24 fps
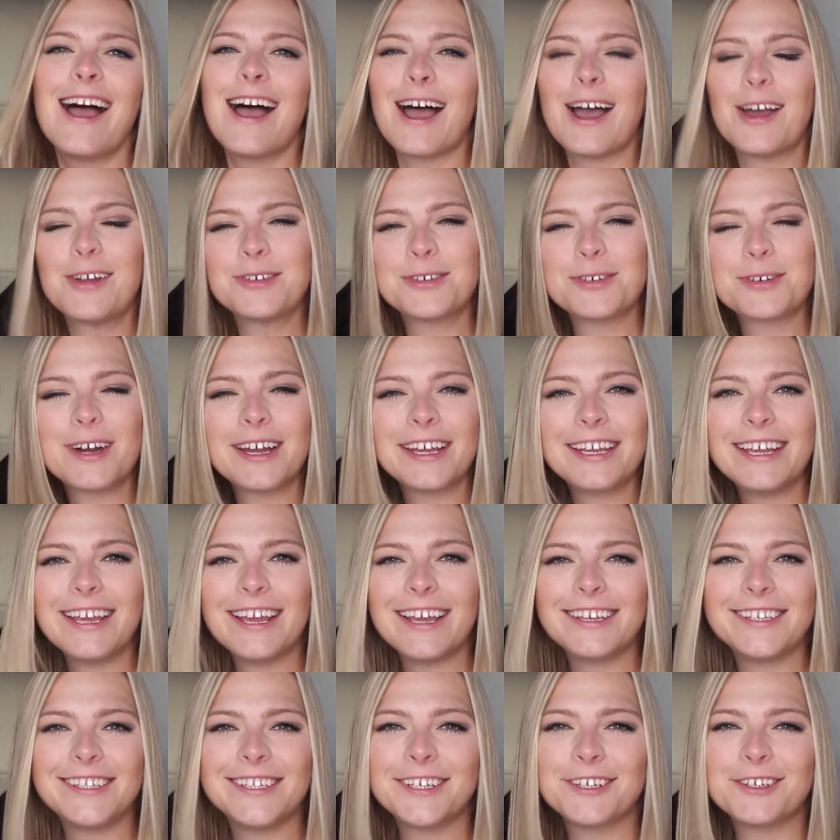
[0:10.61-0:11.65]
I'm
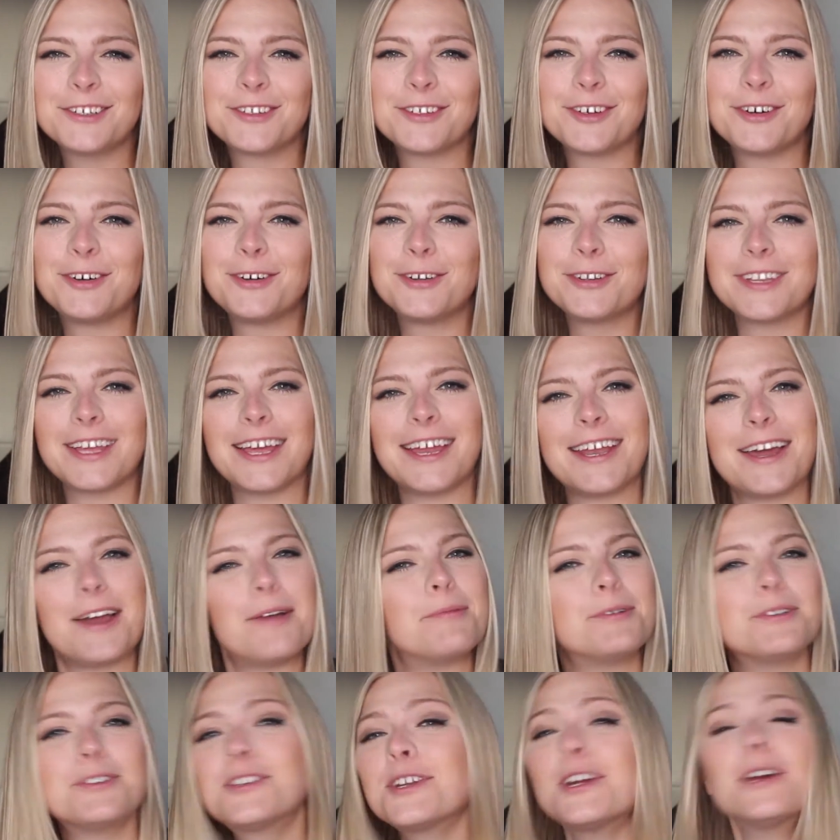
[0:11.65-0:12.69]
28 years old and
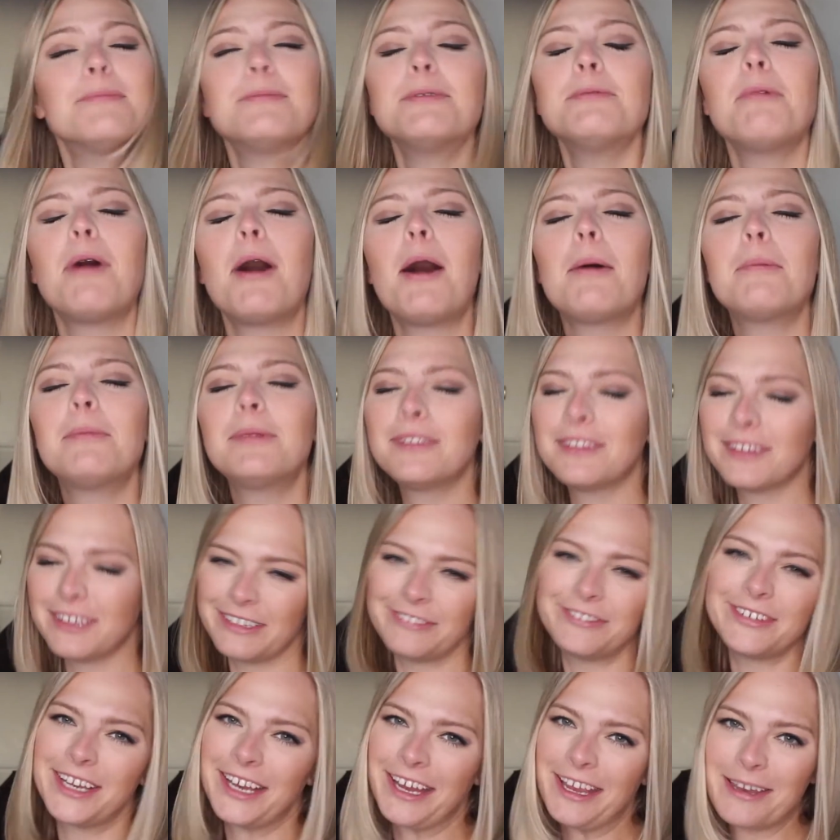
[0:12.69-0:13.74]
I'm a German mom
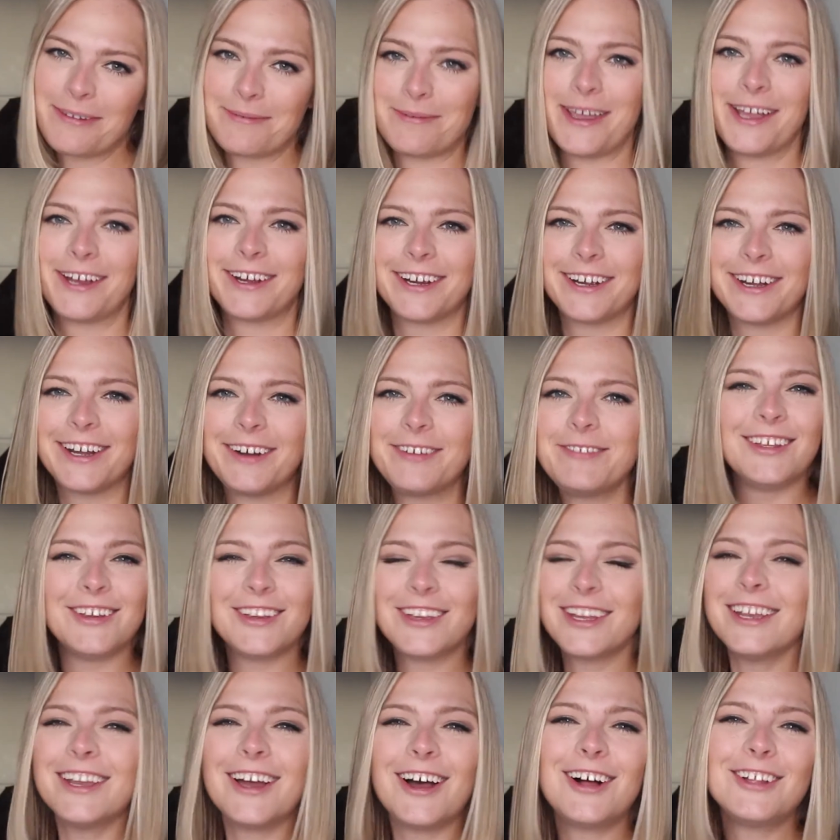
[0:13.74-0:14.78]
living in America. You
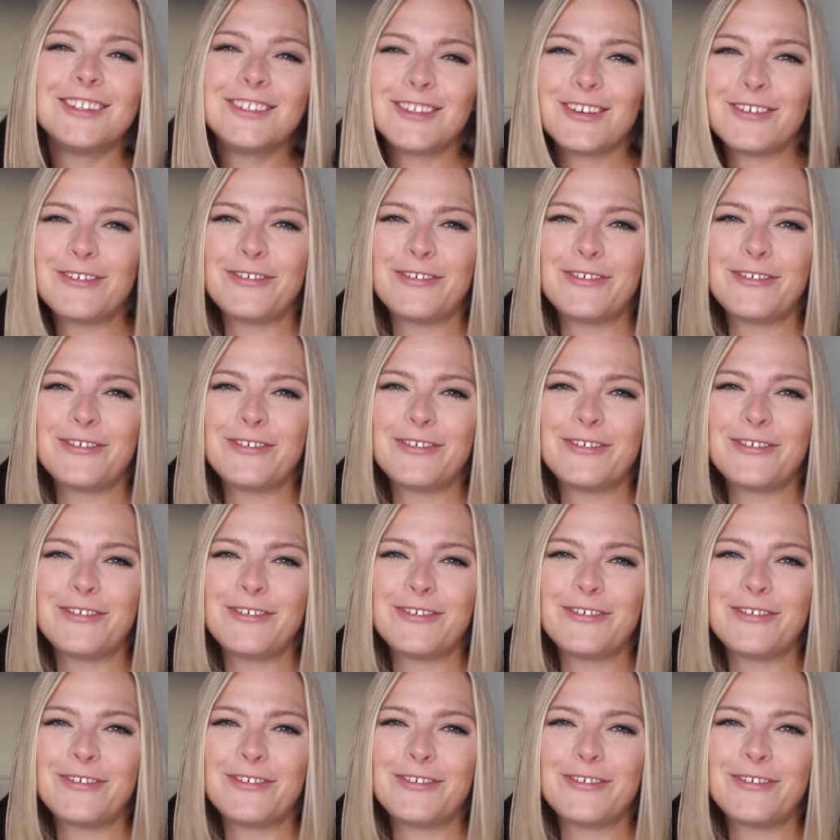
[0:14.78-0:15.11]
can also